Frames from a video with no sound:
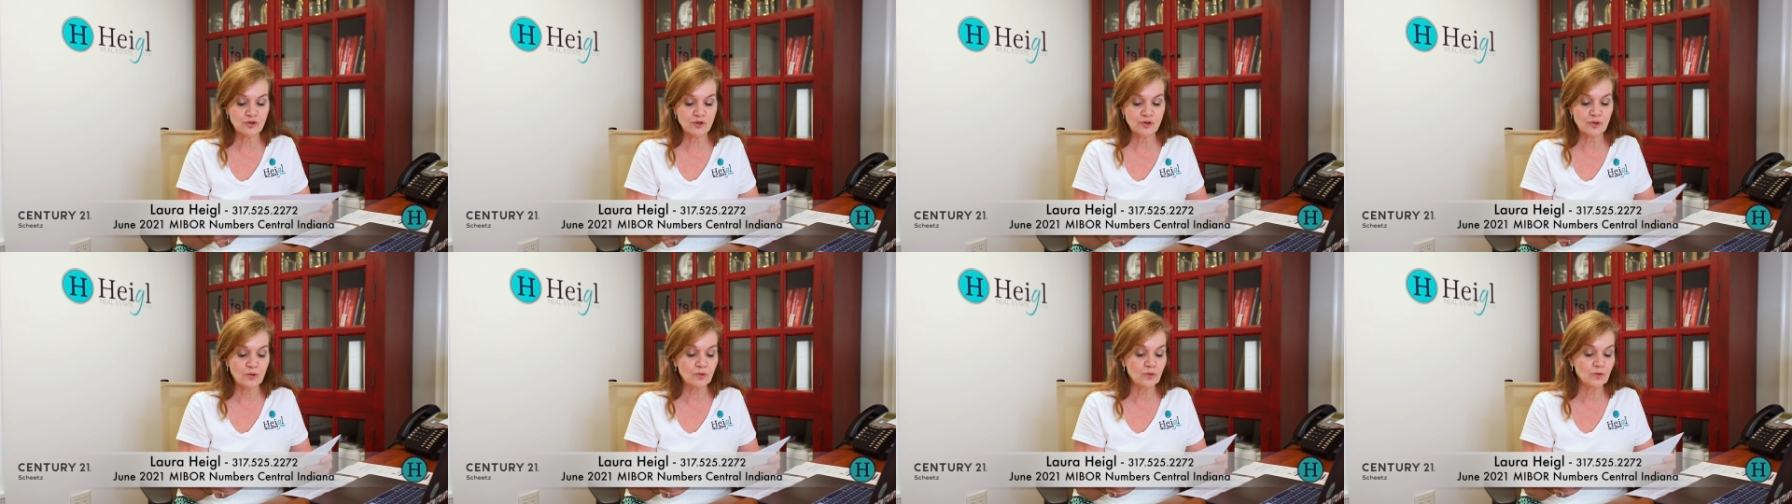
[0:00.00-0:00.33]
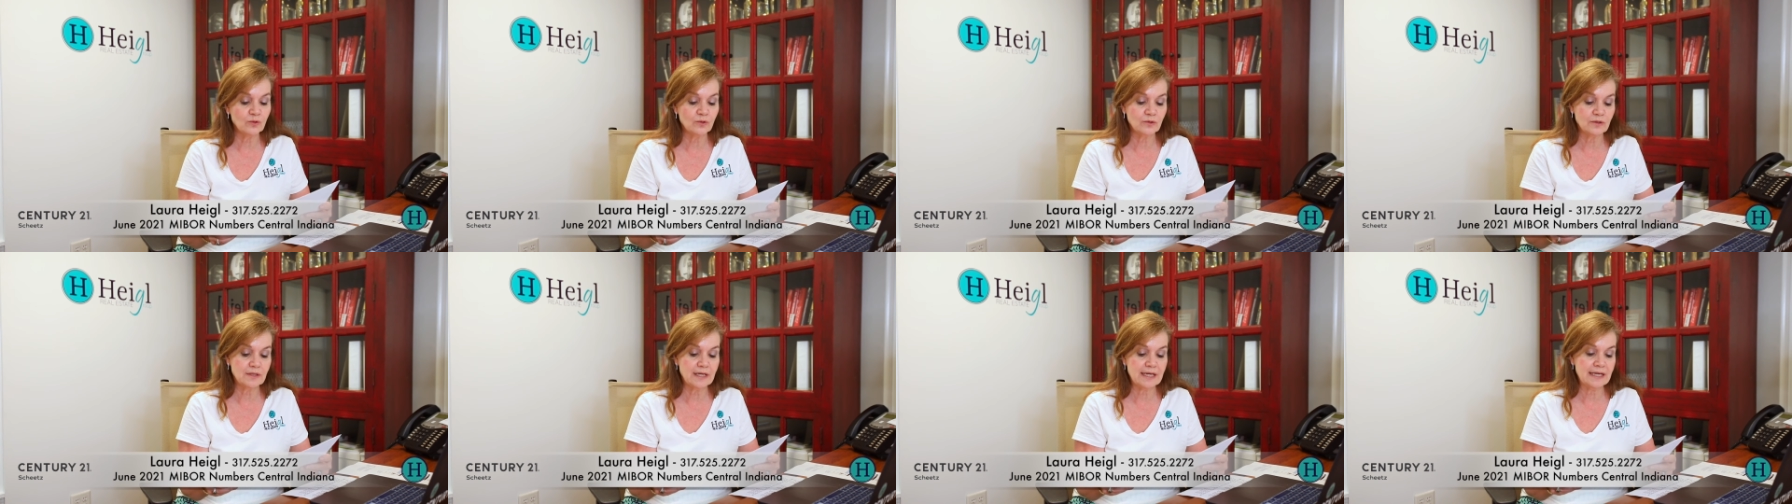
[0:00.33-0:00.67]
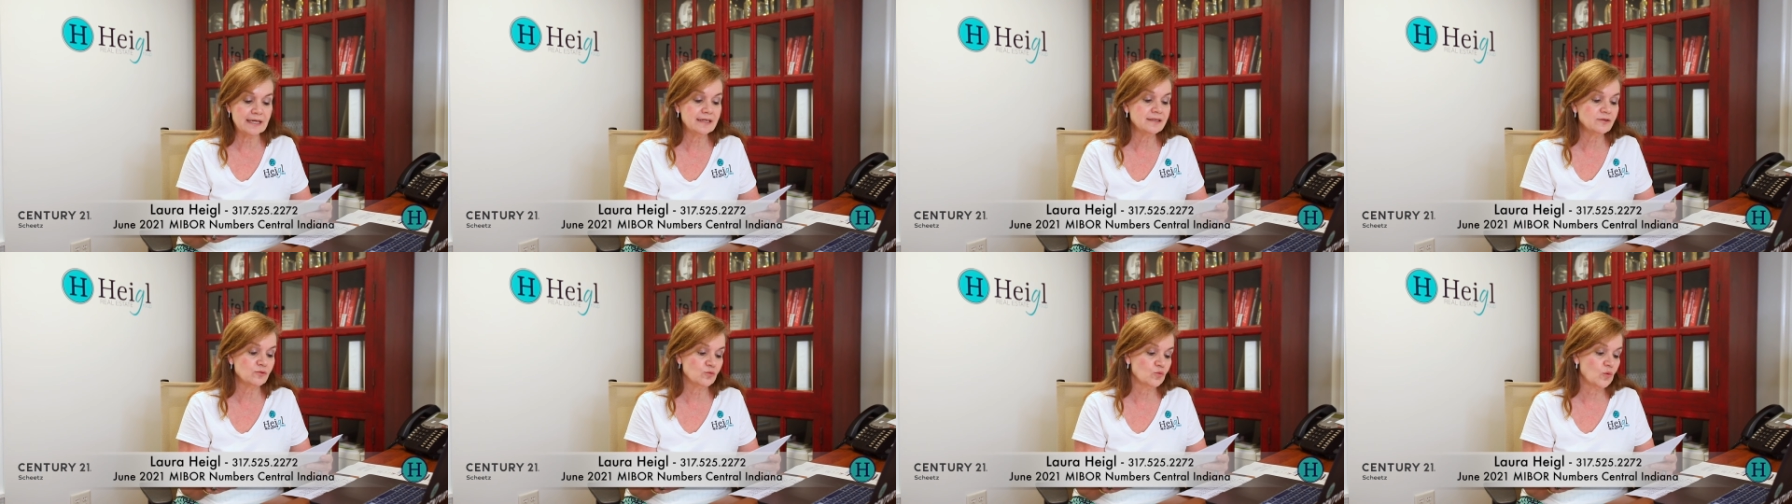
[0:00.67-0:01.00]
sold
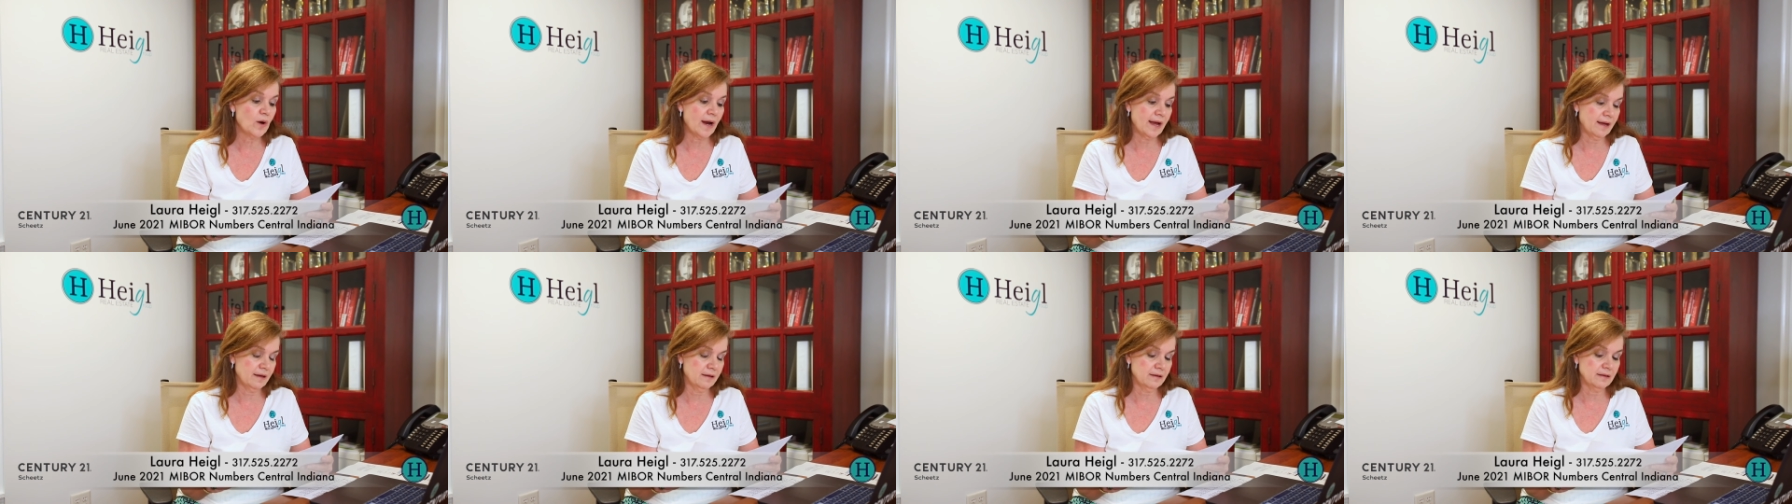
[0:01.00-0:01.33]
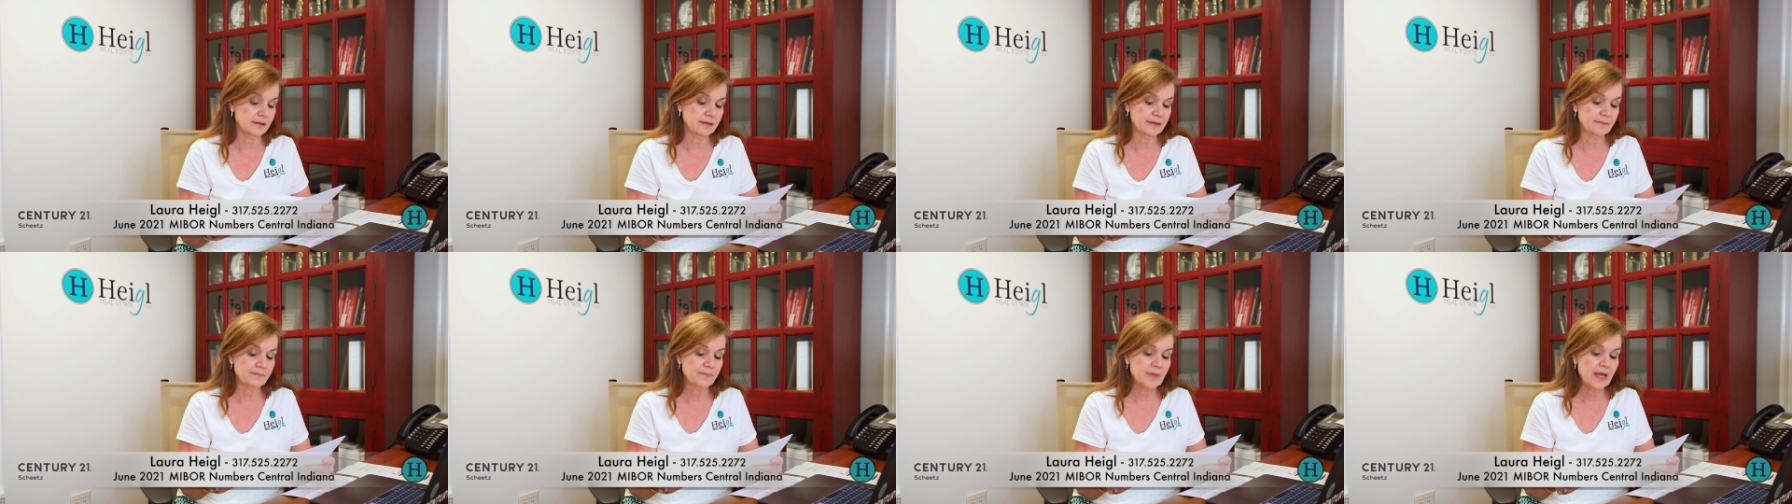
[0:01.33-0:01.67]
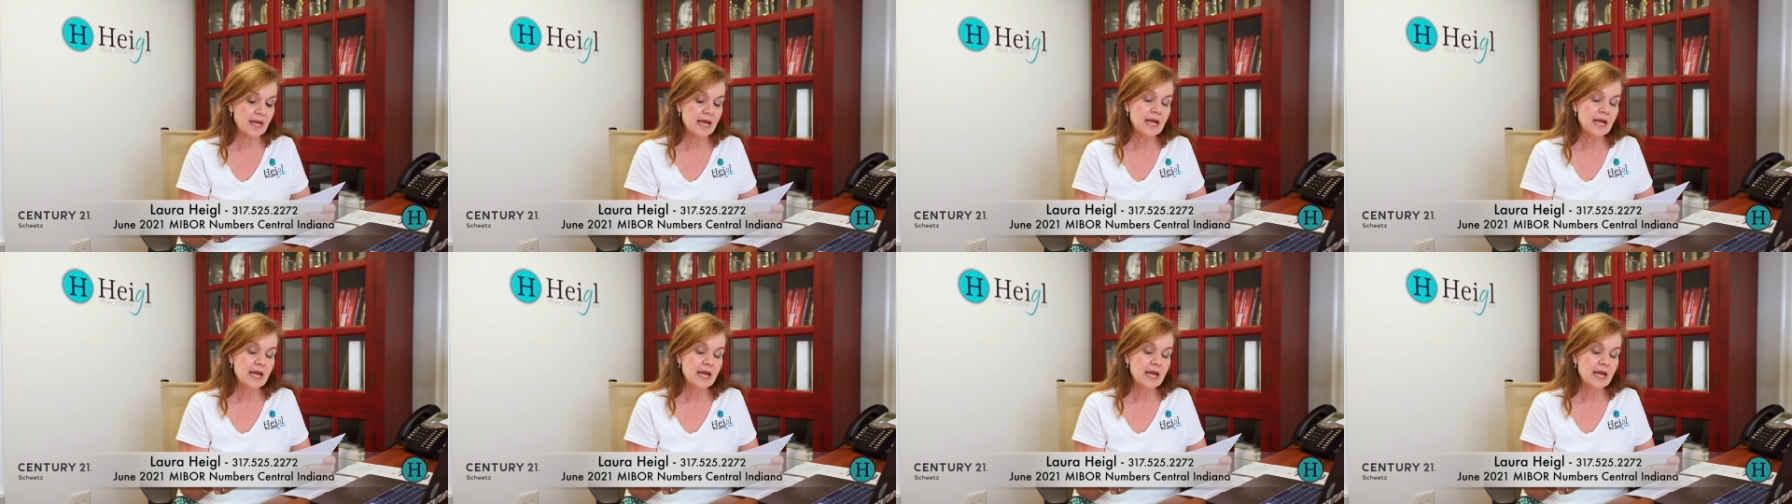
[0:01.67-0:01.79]
as well.